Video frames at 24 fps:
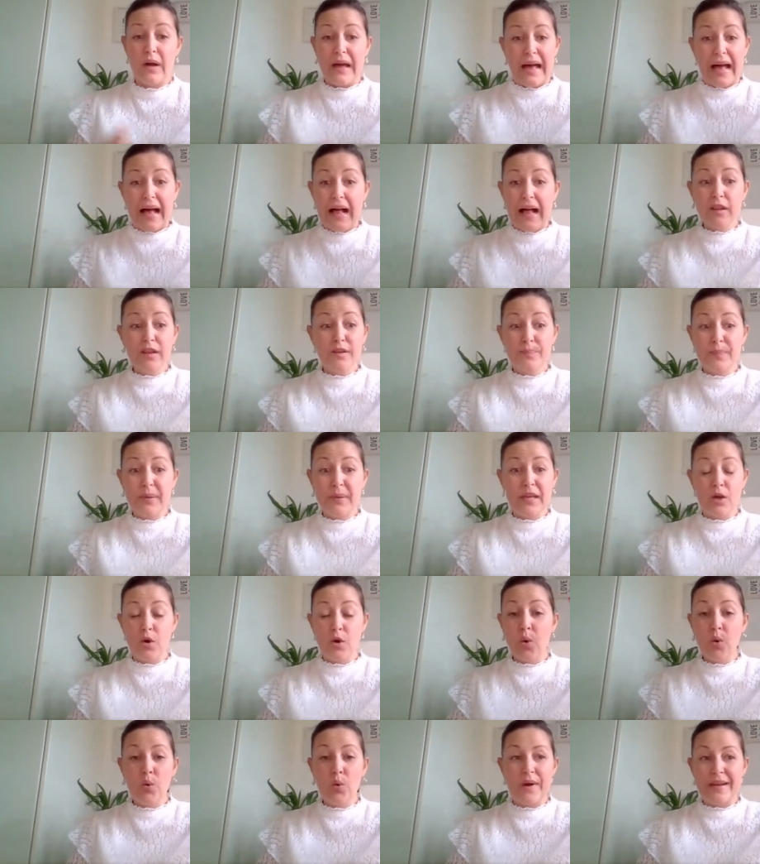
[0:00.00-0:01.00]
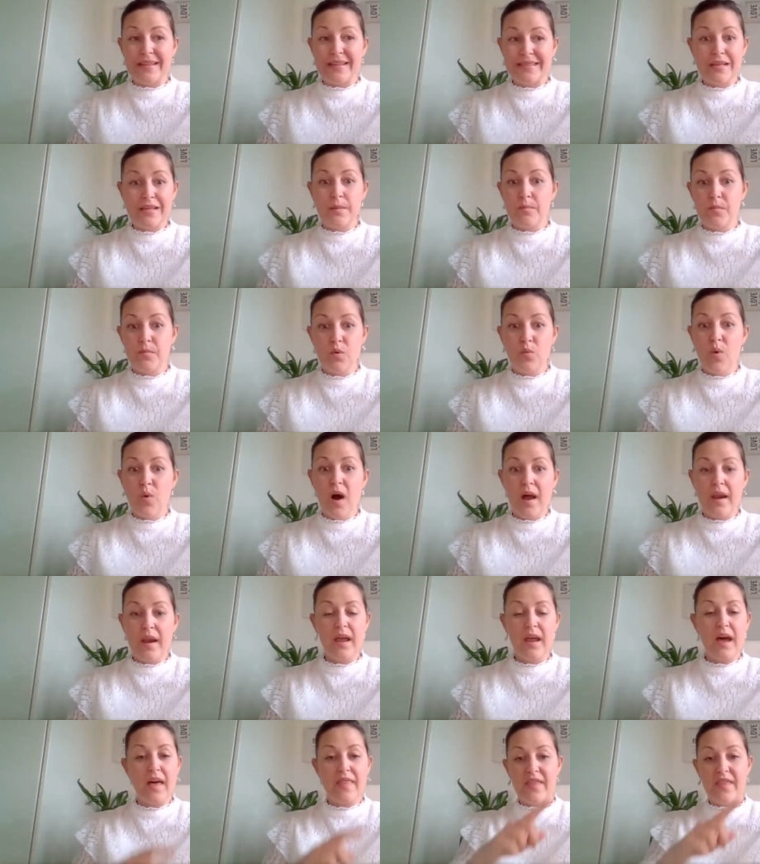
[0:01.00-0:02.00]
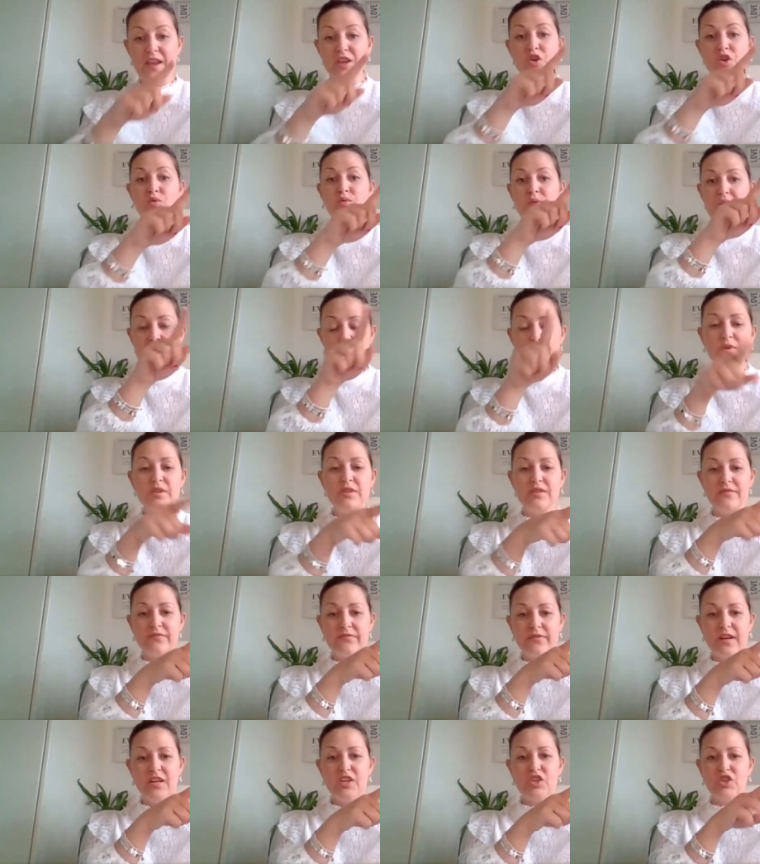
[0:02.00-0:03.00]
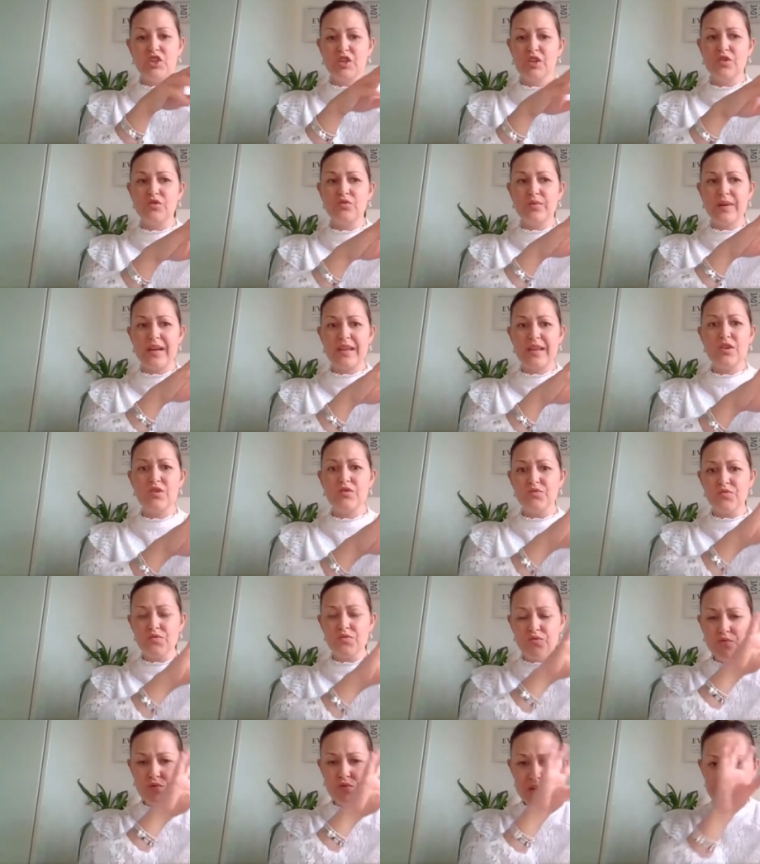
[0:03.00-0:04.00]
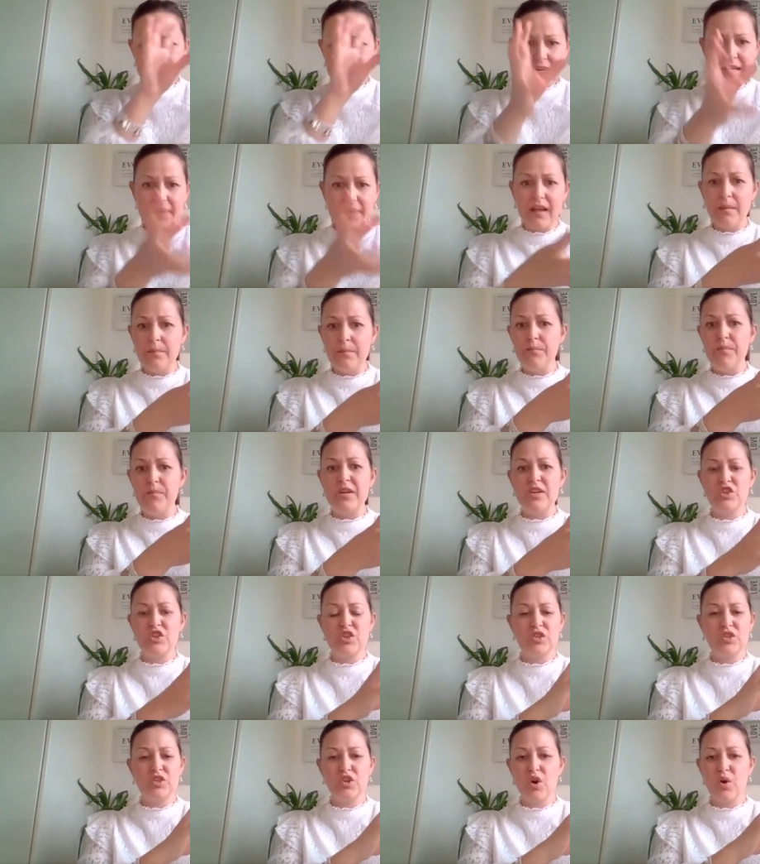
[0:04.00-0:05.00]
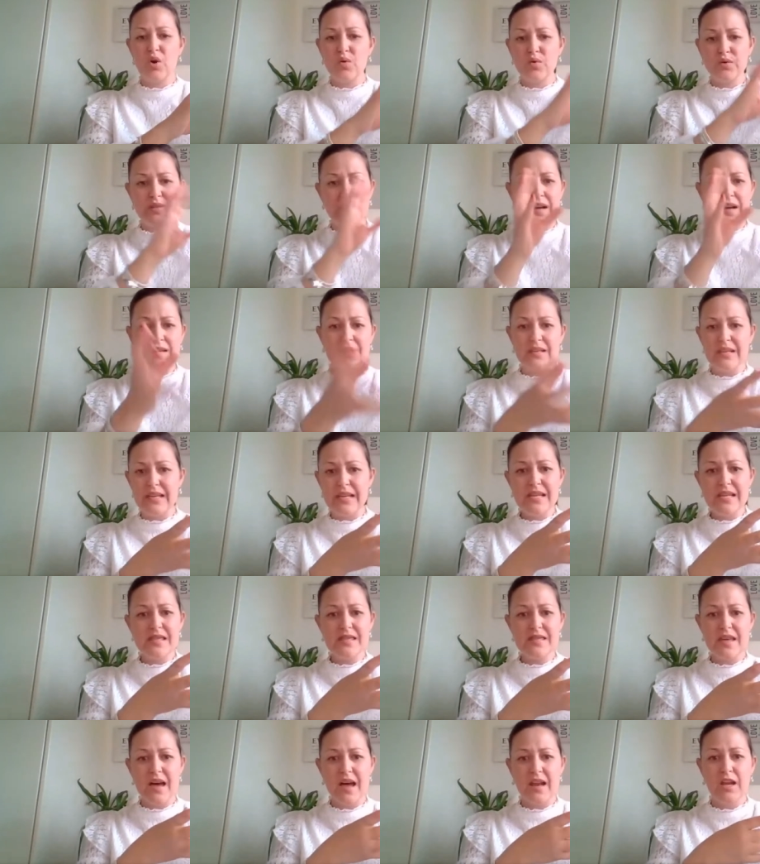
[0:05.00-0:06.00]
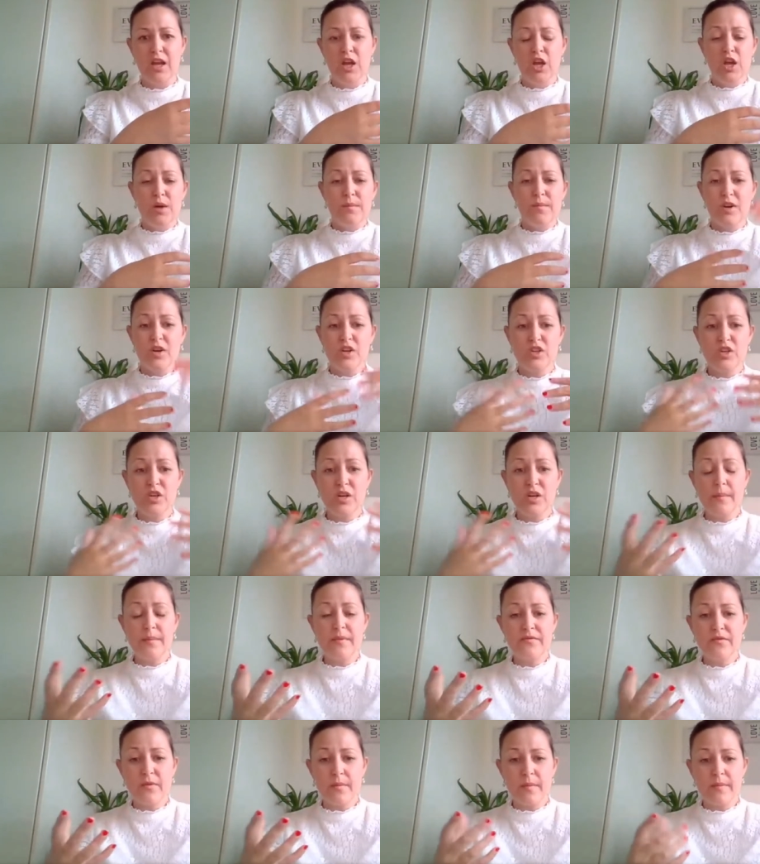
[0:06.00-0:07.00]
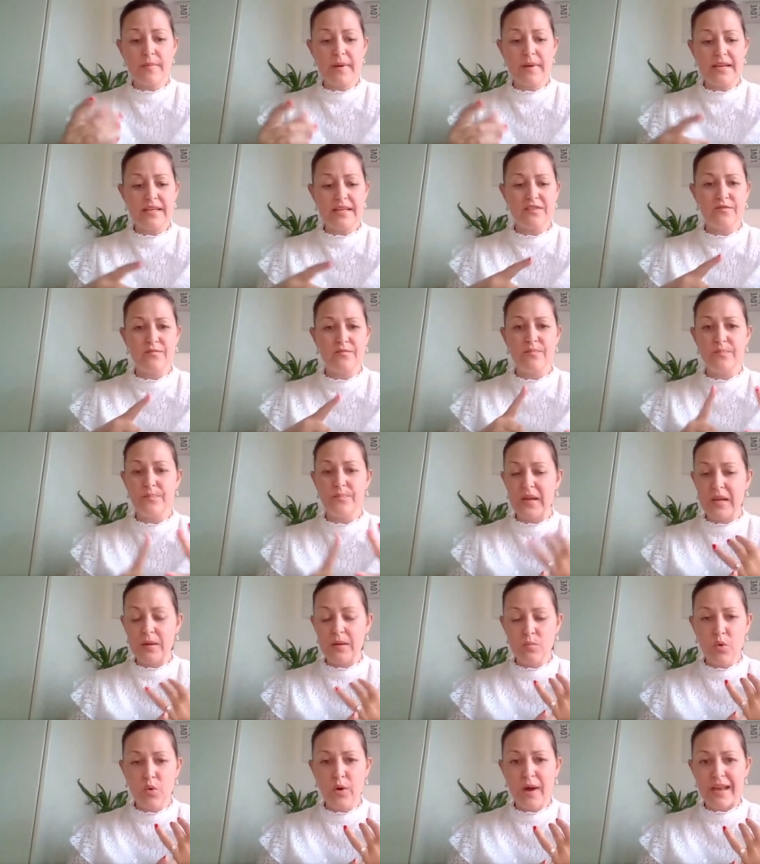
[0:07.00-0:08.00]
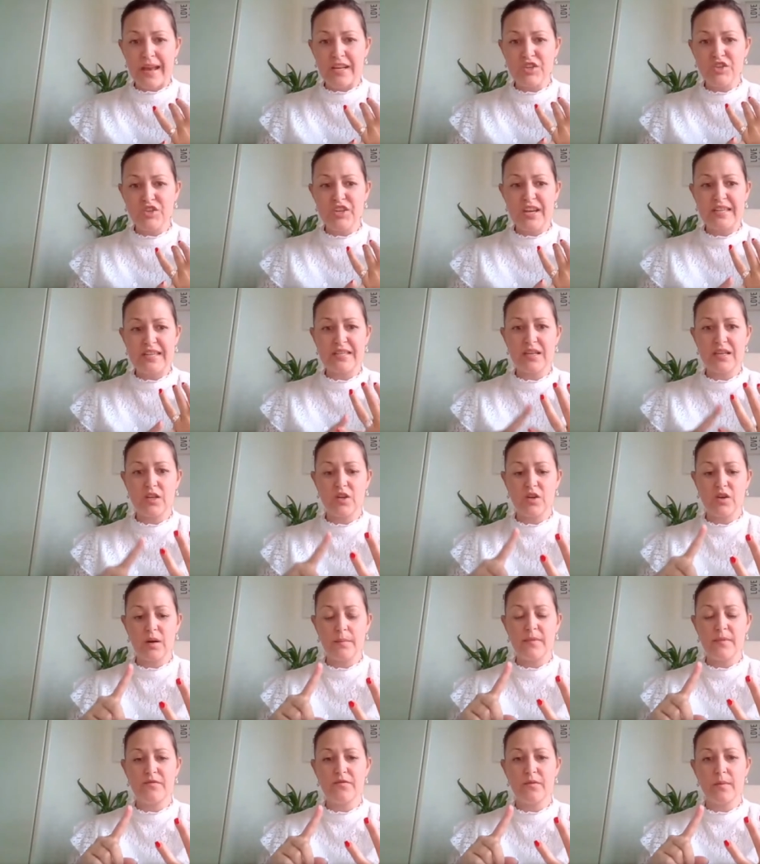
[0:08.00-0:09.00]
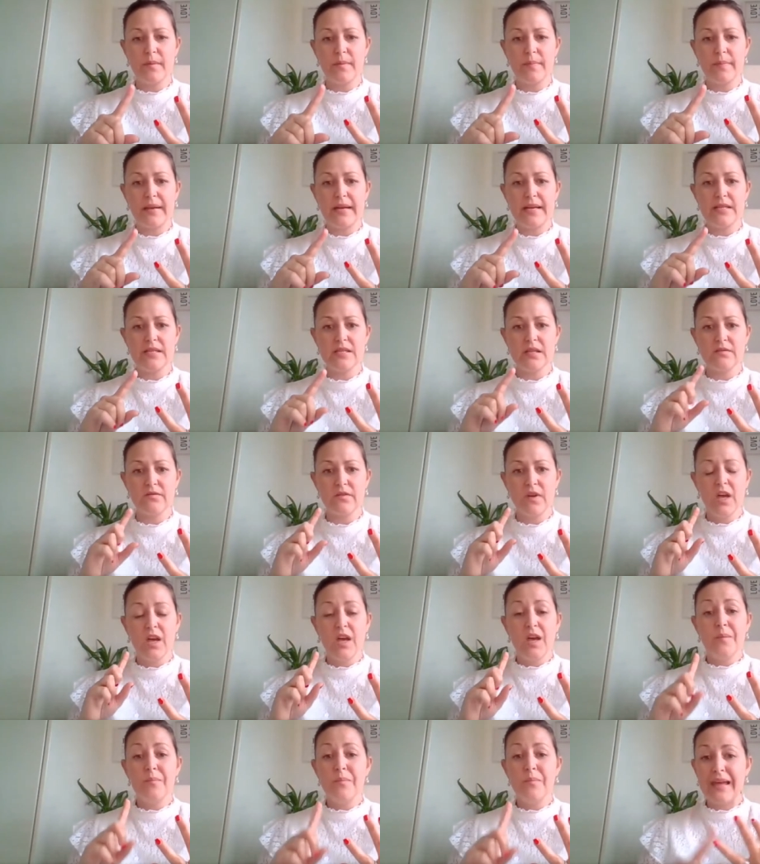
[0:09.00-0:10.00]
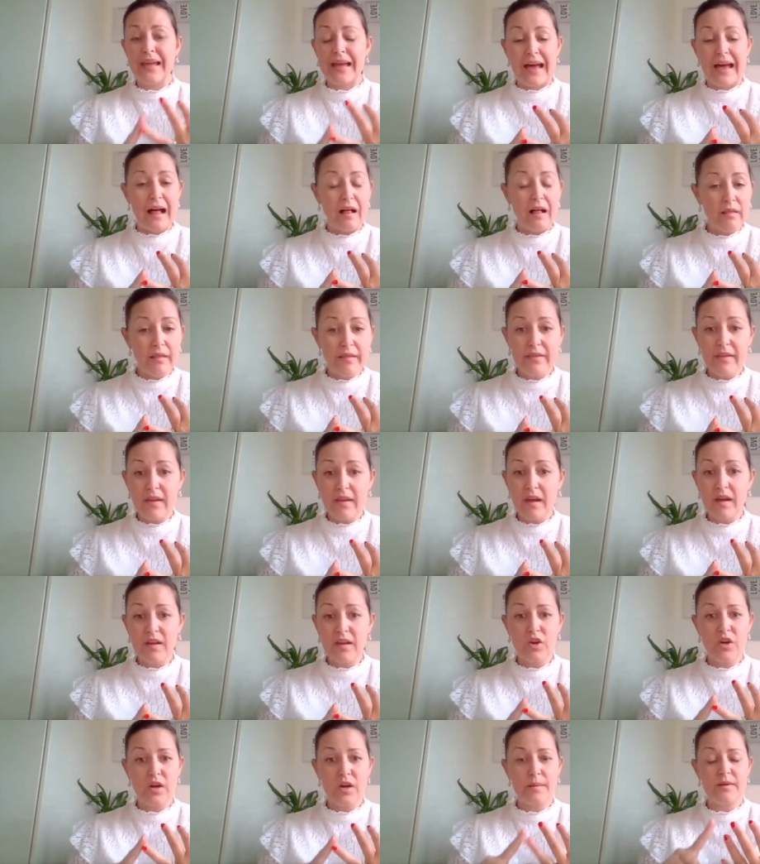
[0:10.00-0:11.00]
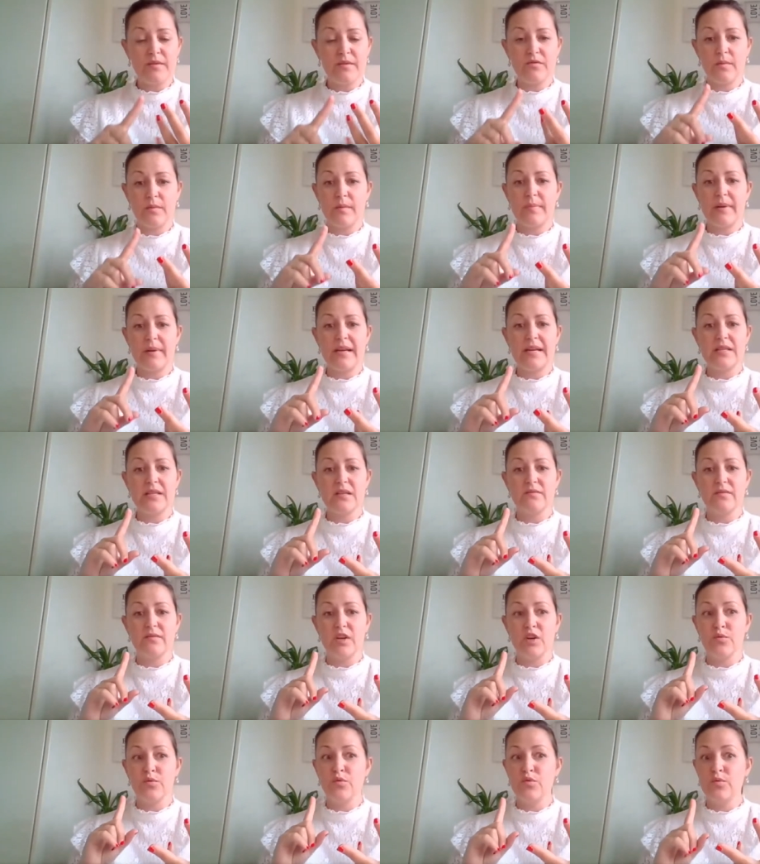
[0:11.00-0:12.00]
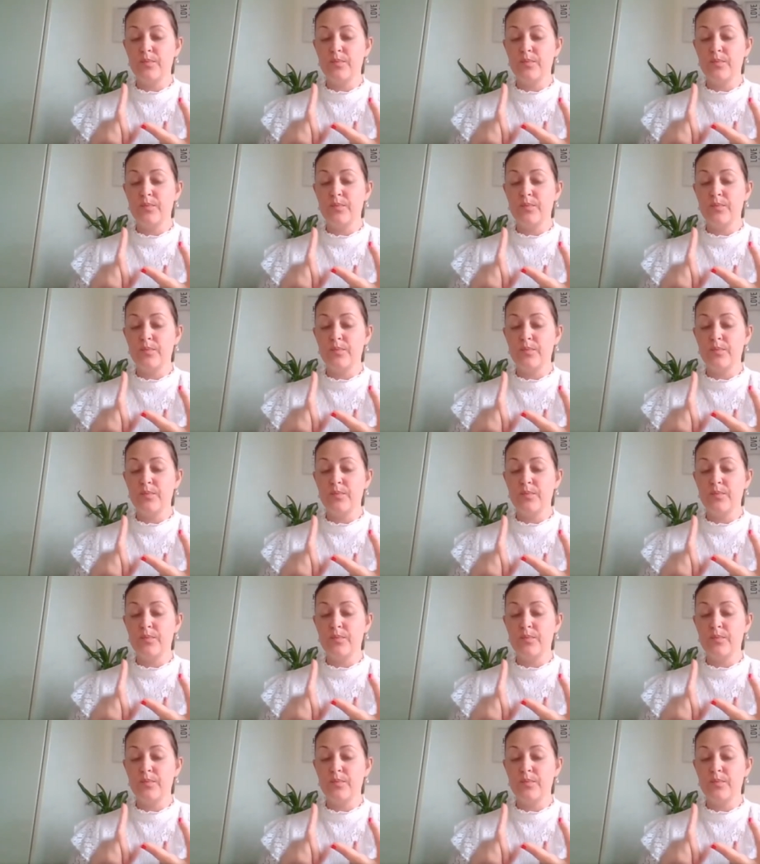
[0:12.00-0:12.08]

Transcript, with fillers: You know, health being always number one, and then you're able to function and create those really ambitious goals underneath that, because you're coming from a place of being more energetic, you're coming from a place of being healthier, you're coming from a place of a